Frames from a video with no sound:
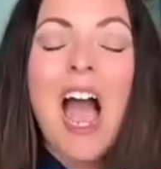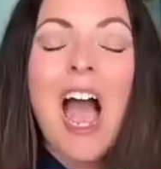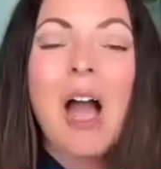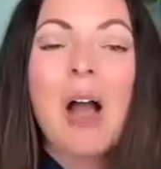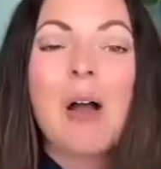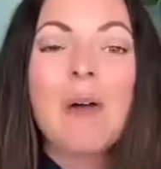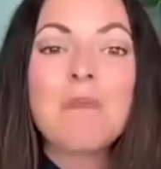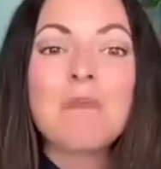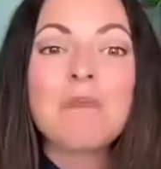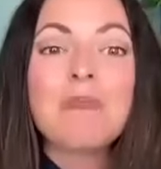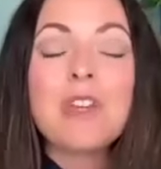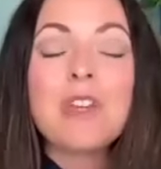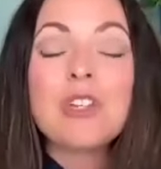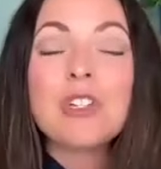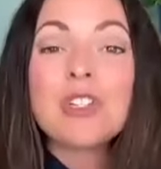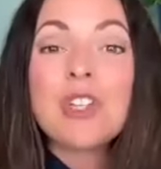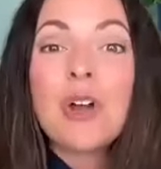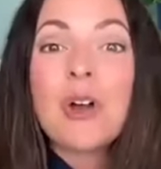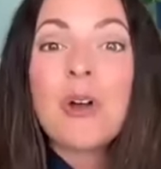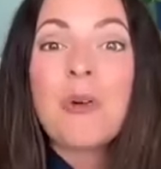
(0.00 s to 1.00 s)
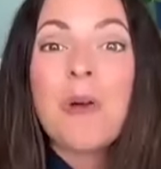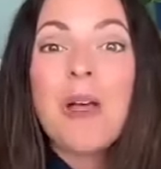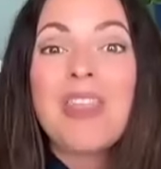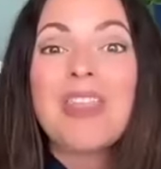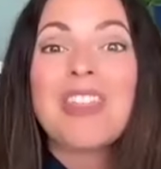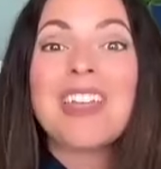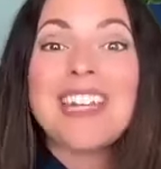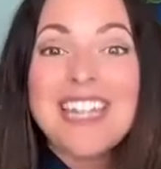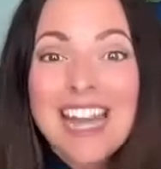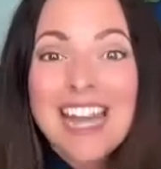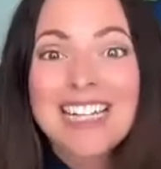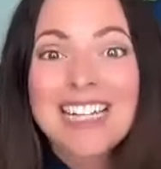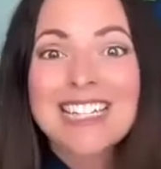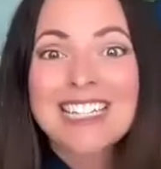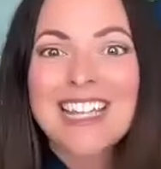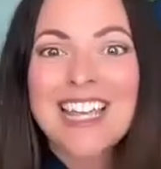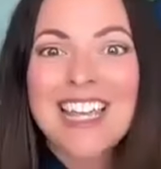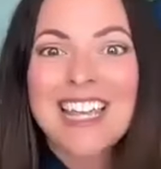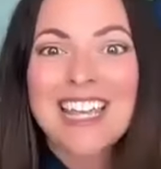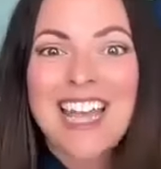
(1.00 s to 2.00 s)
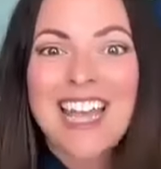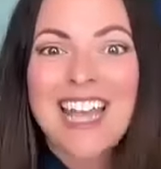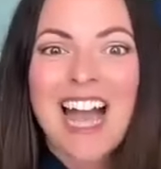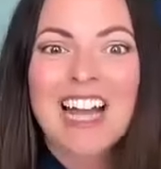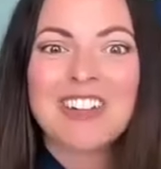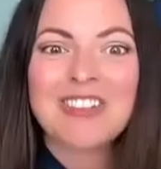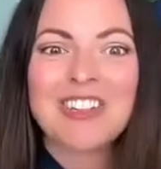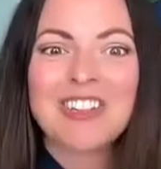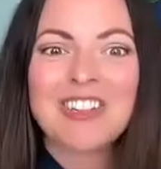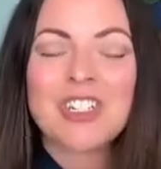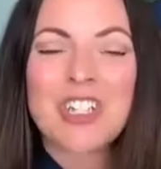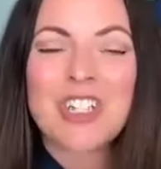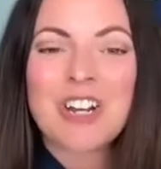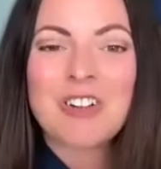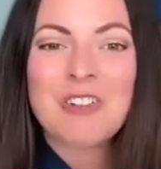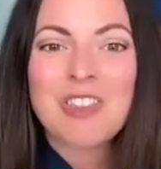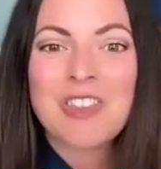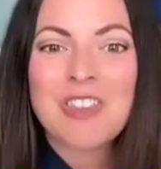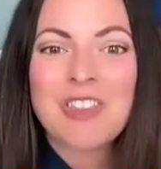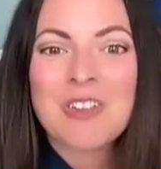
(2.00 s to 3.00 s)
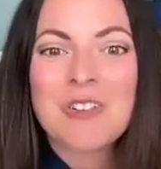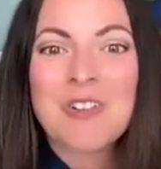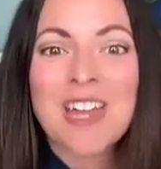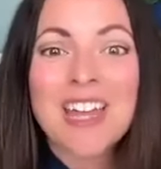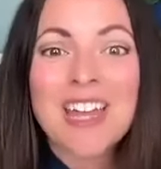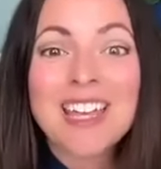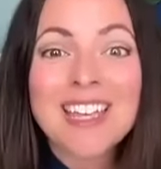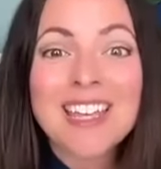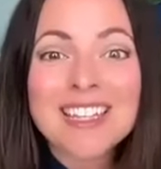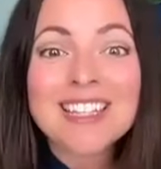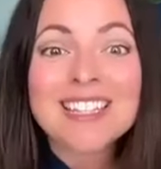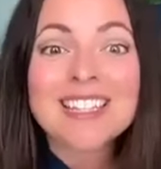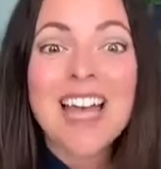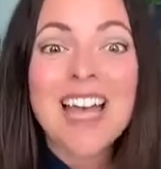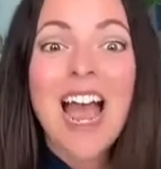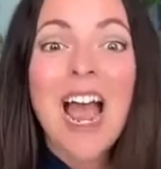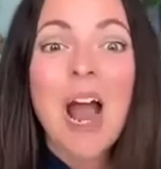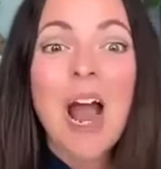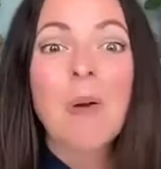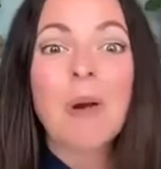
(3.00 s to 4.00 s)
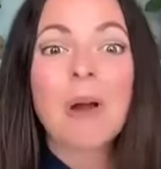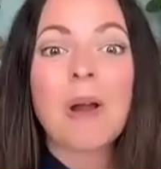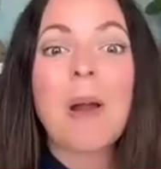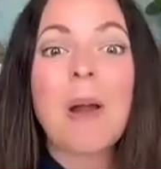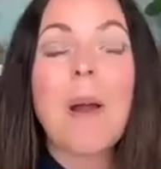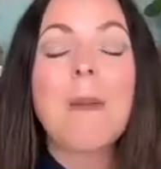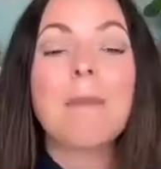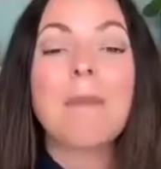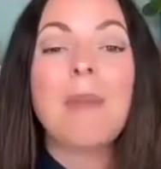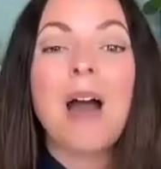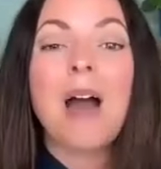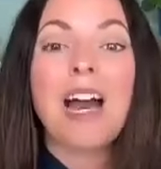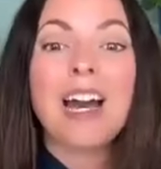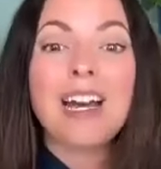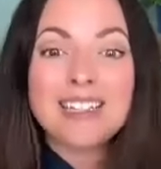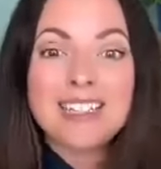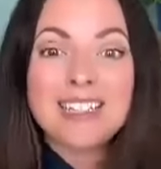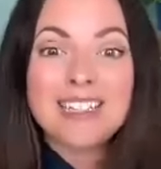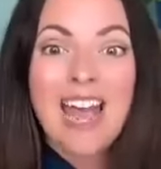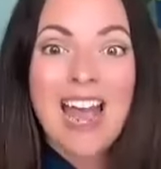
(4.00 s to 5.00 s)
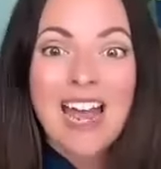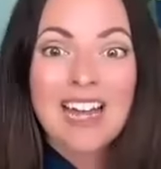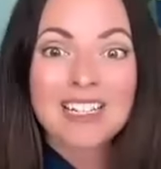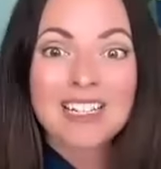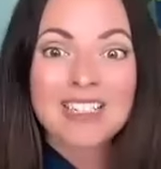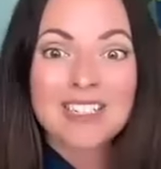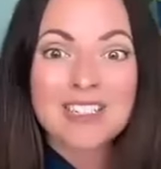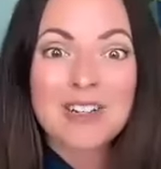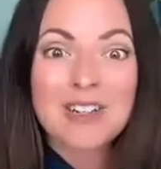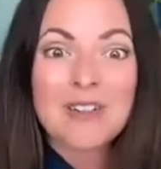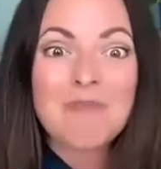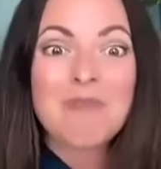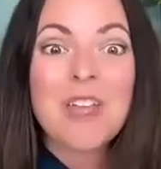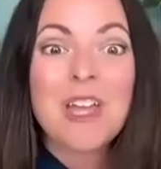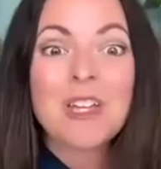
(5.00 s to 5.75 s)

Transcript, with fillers: Um, so, the next thing I want to share with you is our podcast.